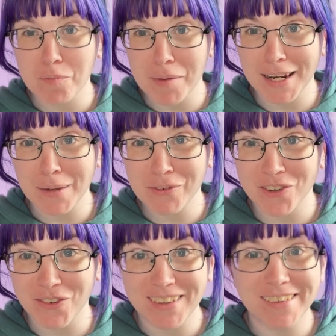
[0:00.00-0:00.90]
My name's
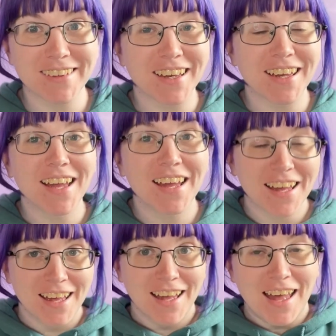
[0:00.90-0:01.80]
Teresa
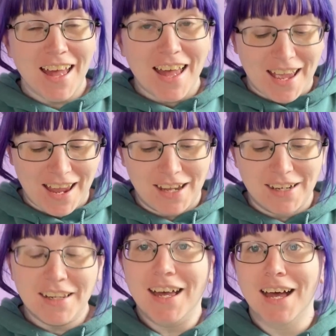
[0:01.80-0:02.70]
and